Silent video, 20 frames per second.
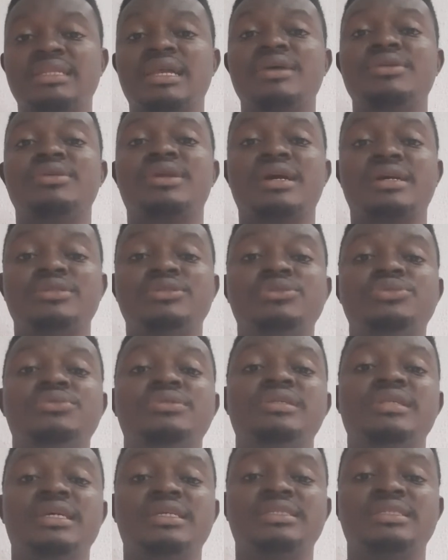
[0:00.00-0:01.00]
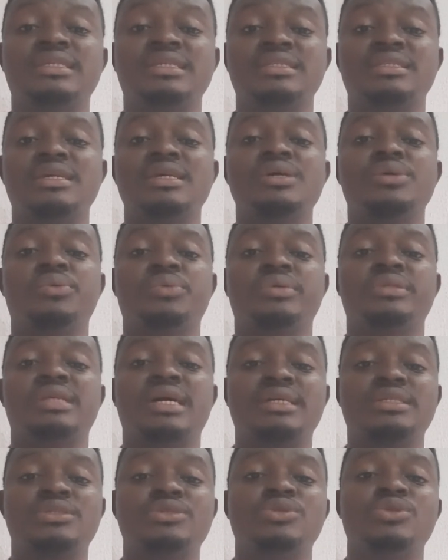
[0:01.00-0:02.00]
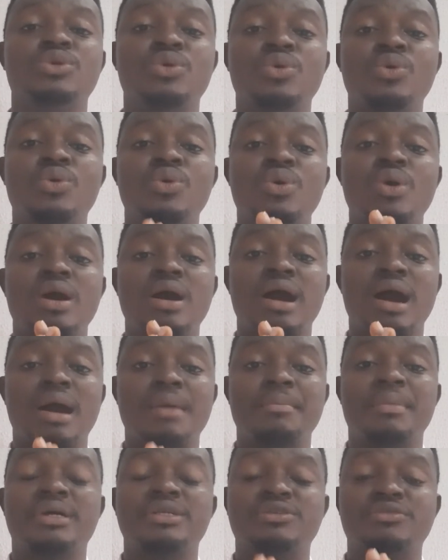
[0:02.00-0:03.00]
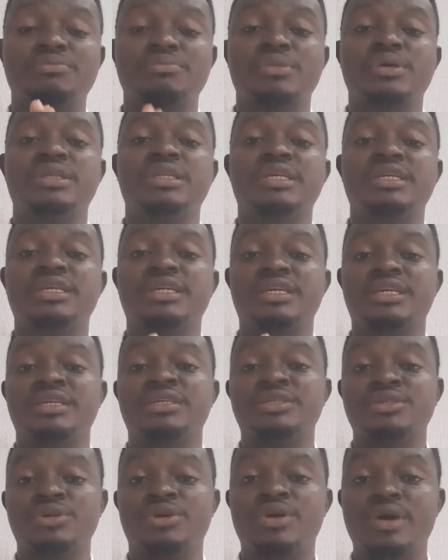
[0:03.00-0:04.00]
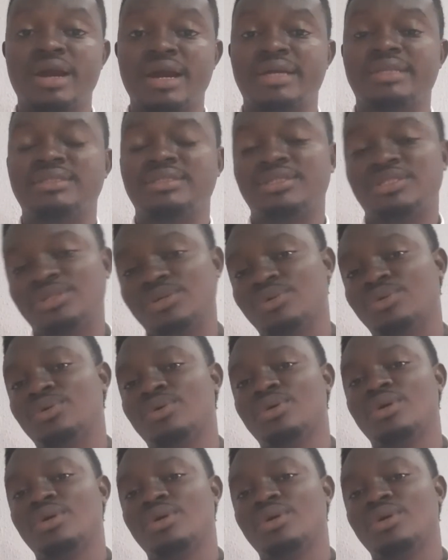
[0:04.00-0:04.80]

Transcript: Now you can do real estate with as low amount of money in your hands. So